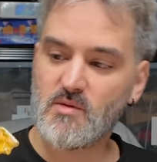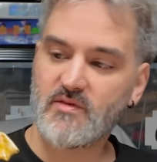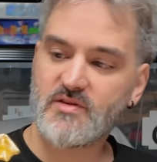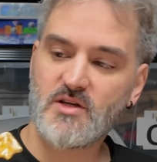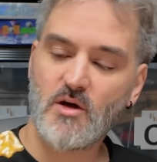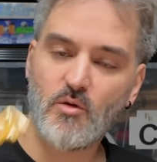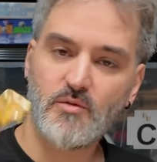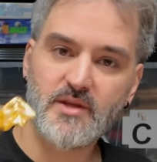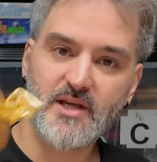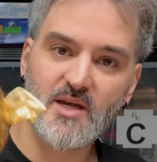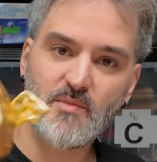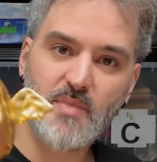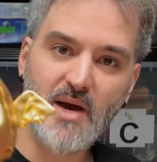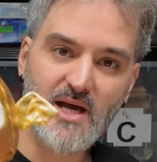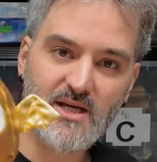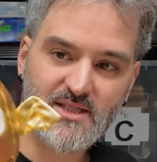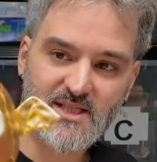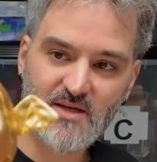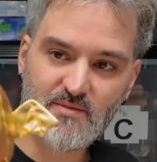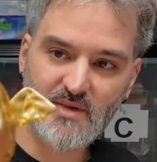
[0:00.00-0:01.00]
we've sold the
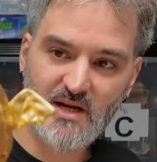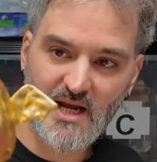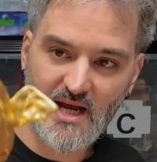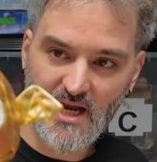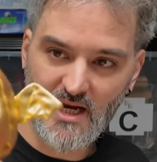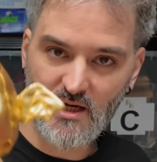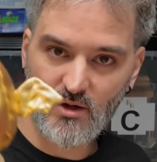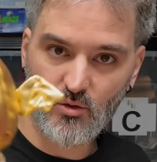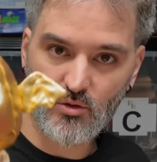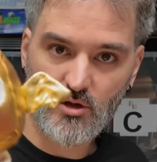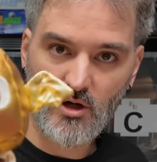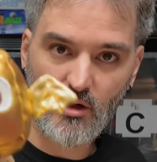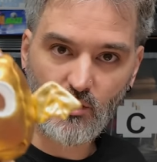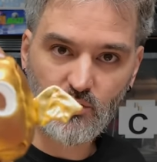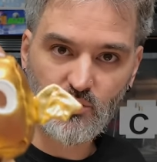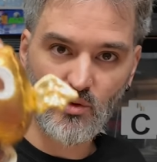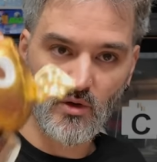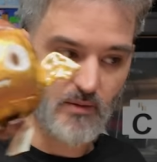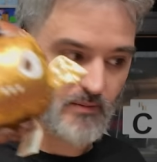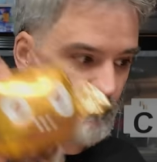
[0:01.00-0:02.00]
Pet Simulator little
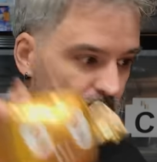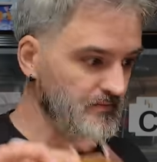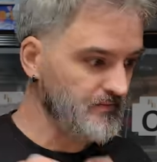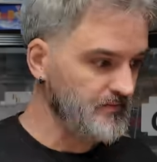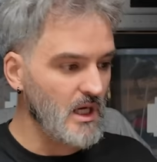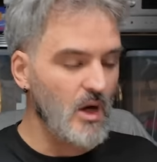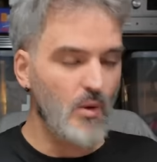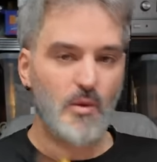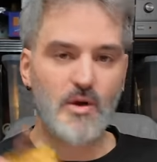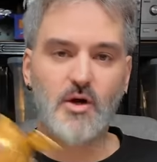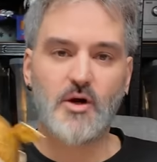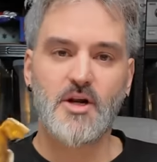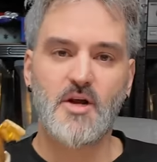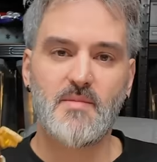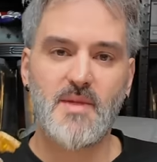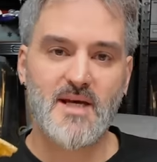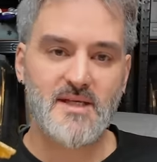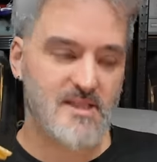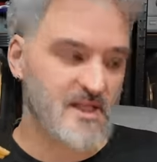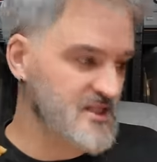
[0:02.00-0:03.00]
gold one. We got a
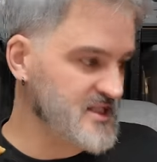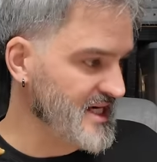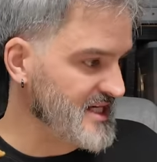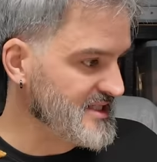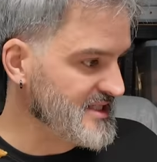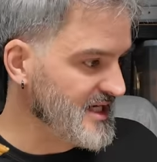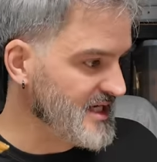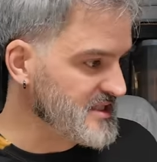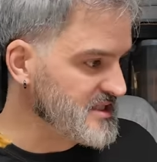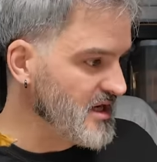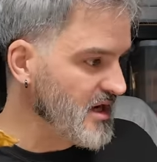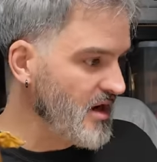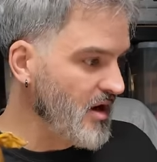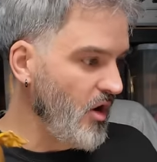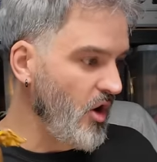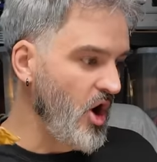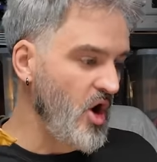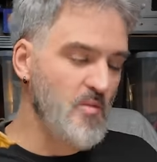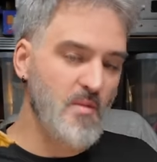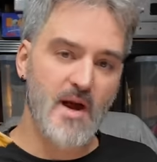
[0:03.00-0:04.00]
message that says,
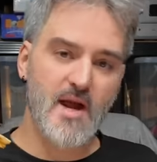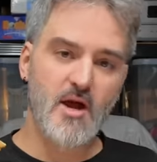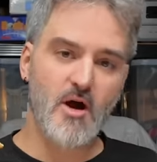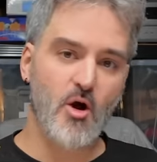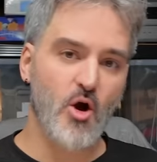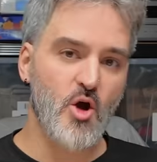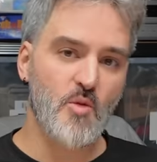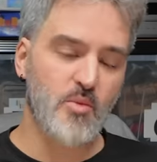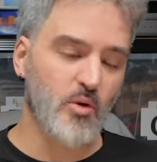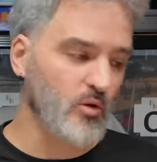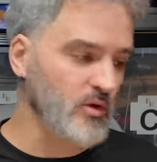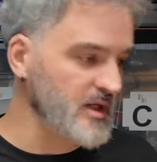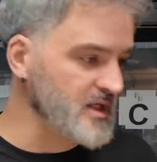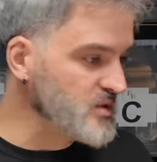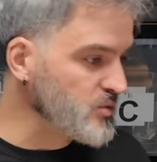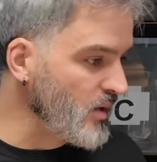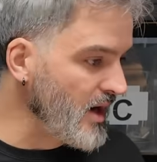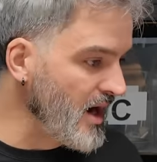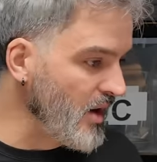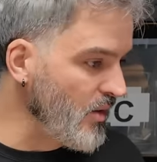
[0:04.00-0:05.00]
hi mate, hope all
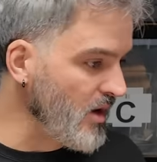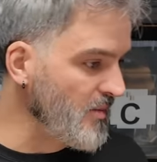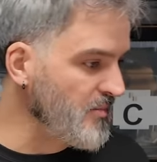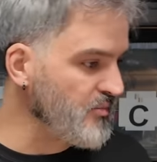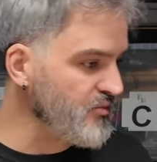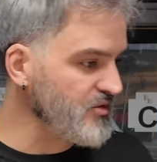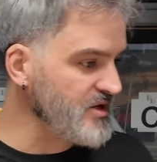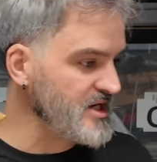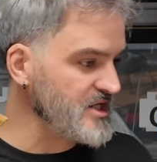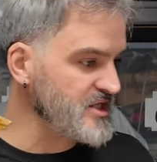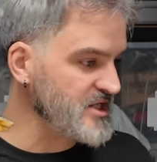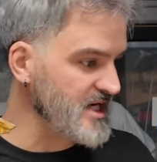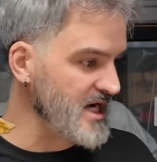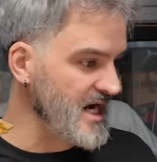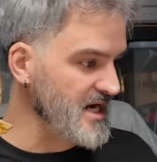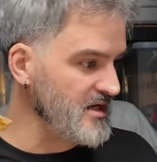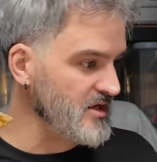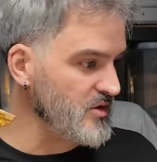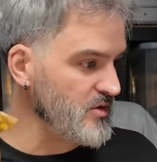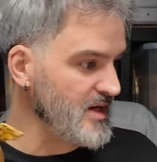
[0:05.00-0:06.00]
is well.
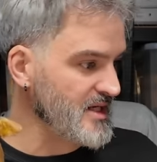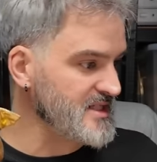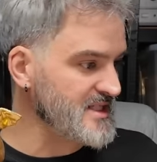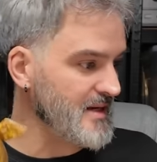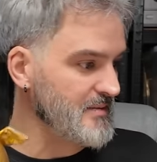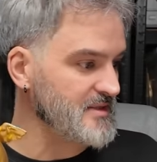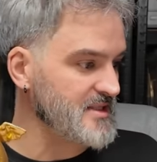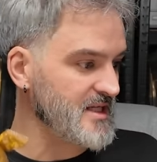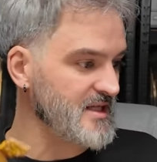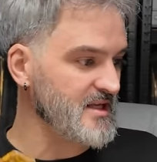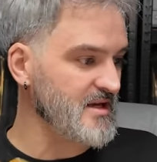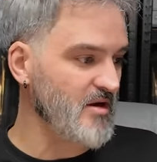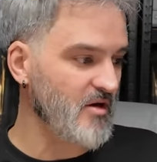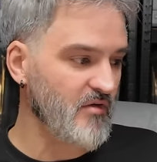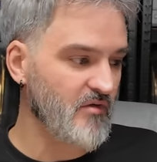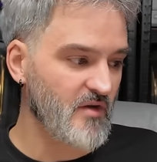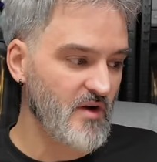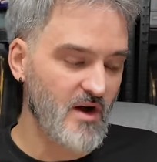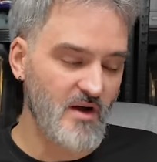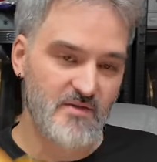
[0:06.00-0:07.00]
Appreciate you accepting the
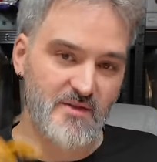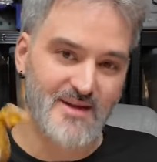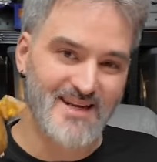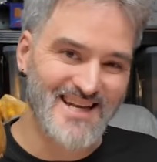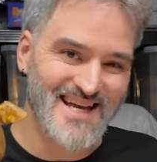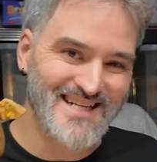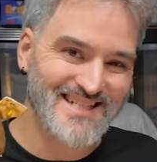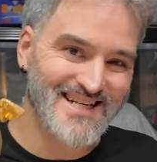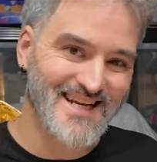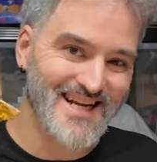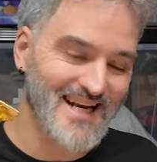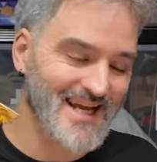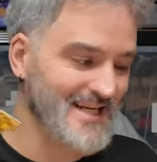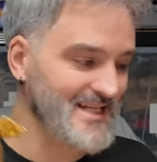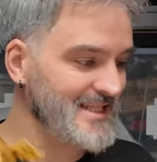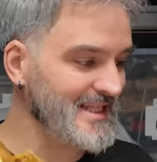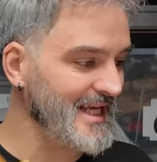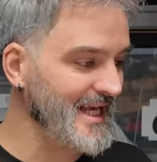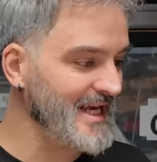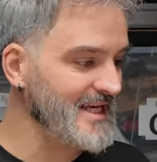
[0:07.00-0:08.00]
offer. The lad
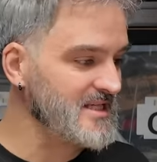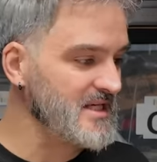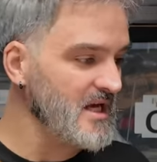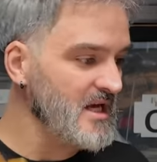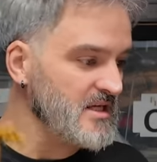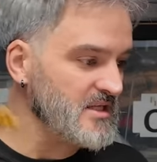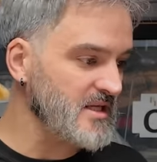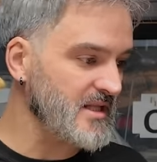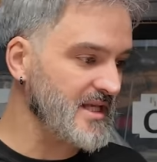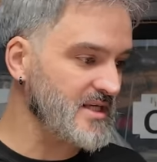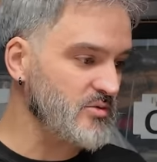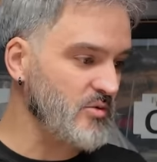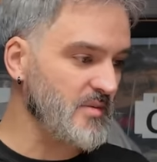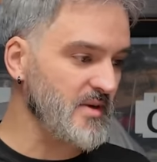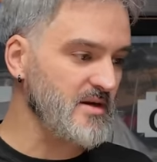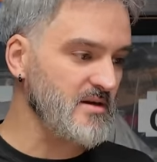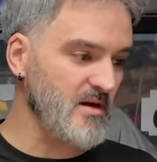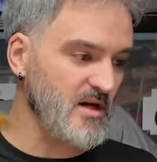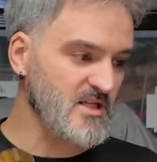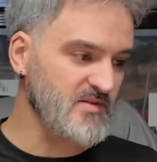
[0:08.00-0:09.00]
collects these, so this will
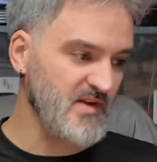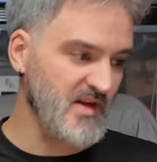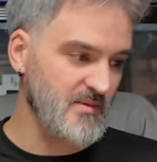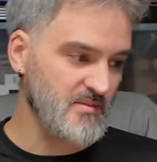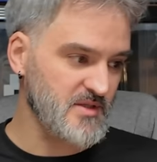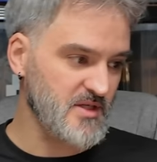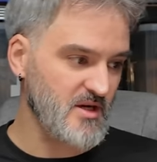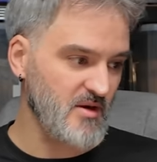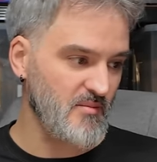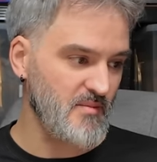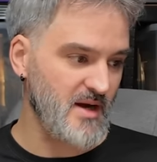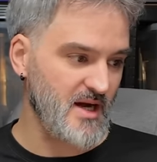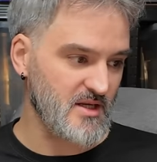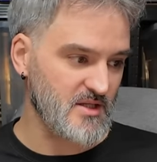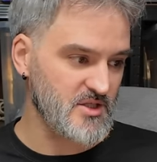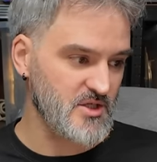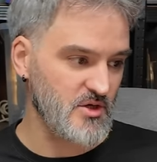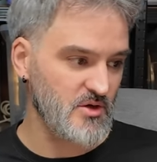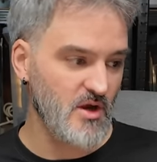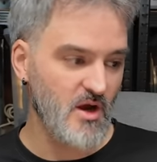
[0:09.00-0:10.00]
be nice for him to come back
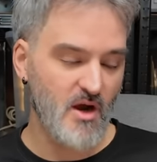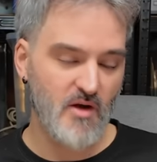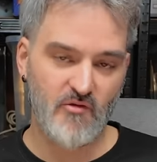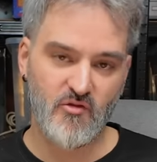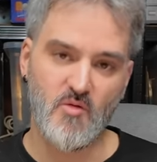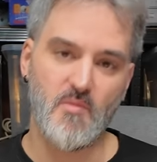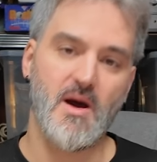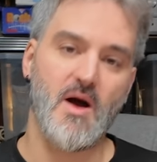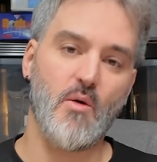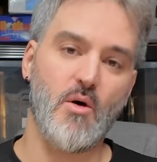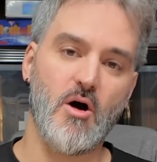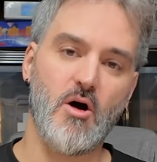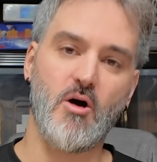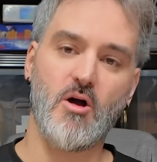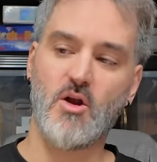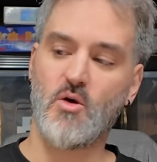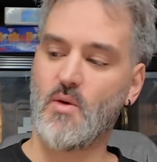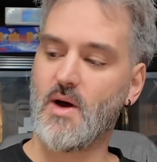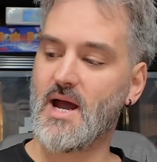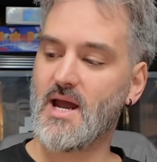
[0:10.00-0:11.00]
to from our
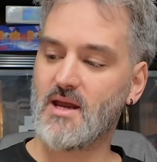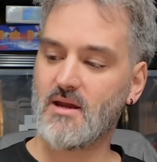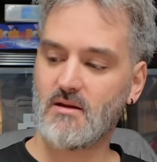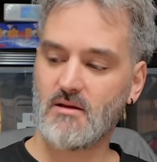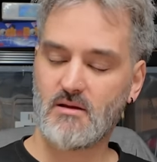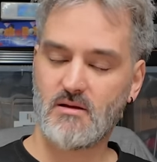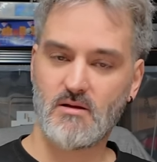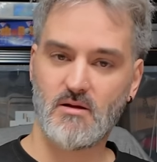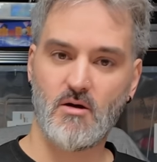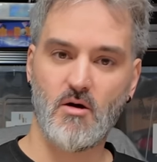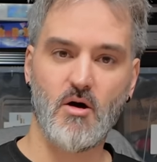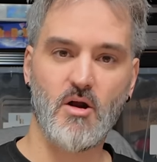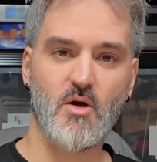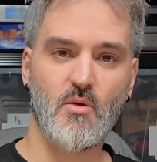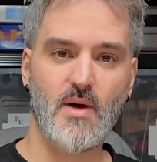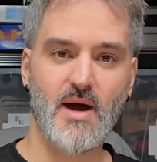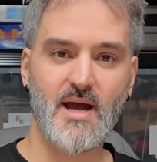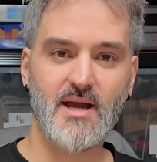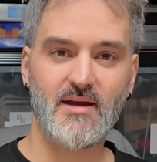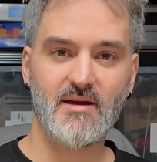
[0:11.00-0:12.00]

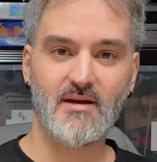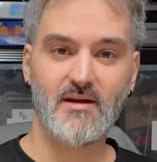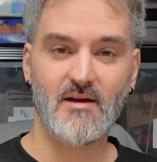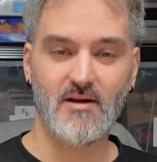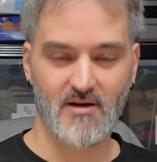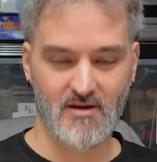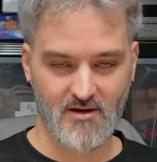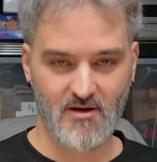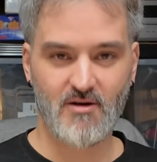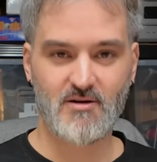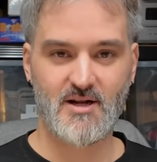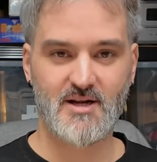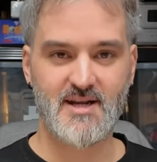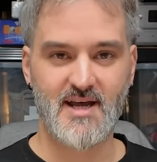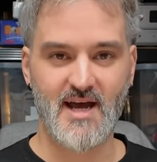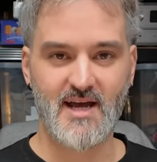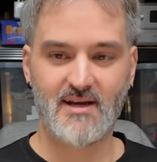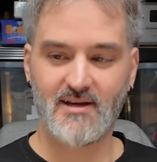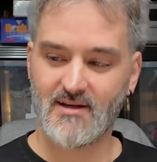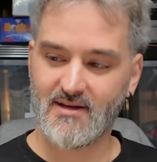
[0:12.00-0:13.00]
holiday
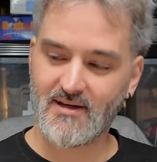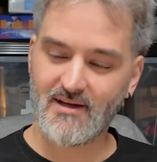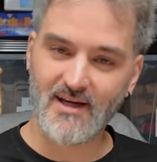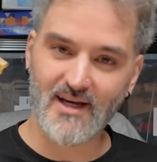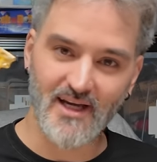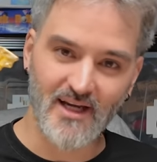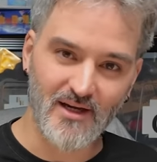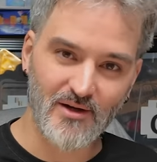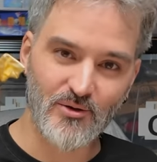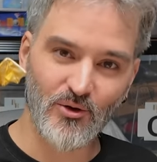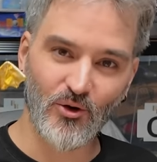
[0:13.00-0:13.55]
in